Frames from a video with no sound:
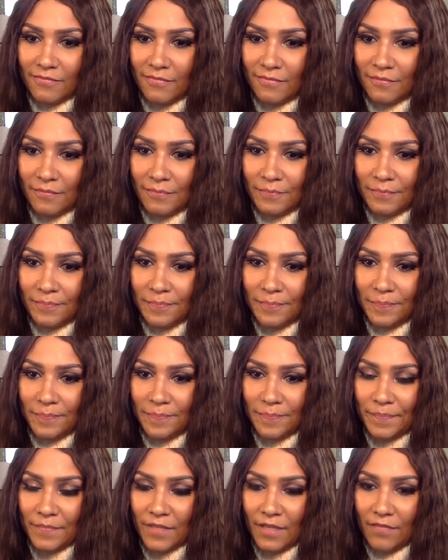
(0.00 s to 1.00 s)

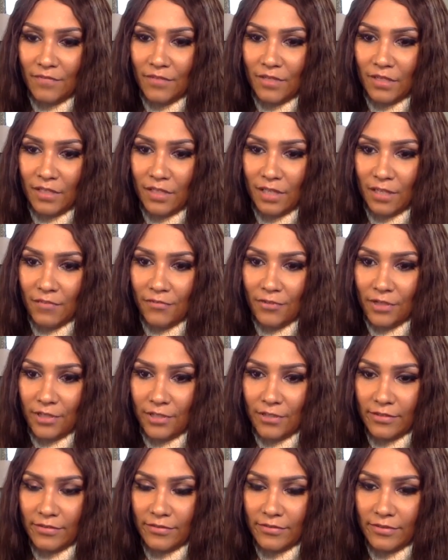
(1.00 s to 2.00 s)
done a lot of
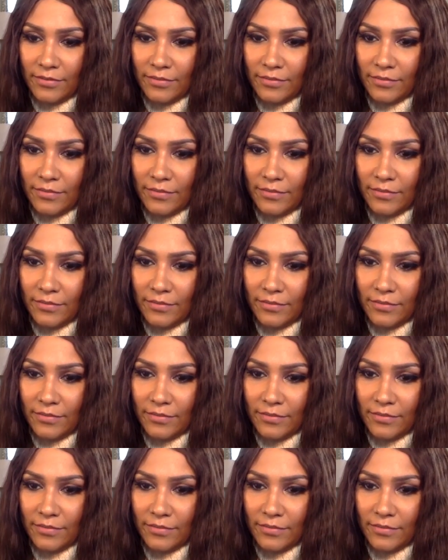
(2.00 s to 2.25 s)
videos.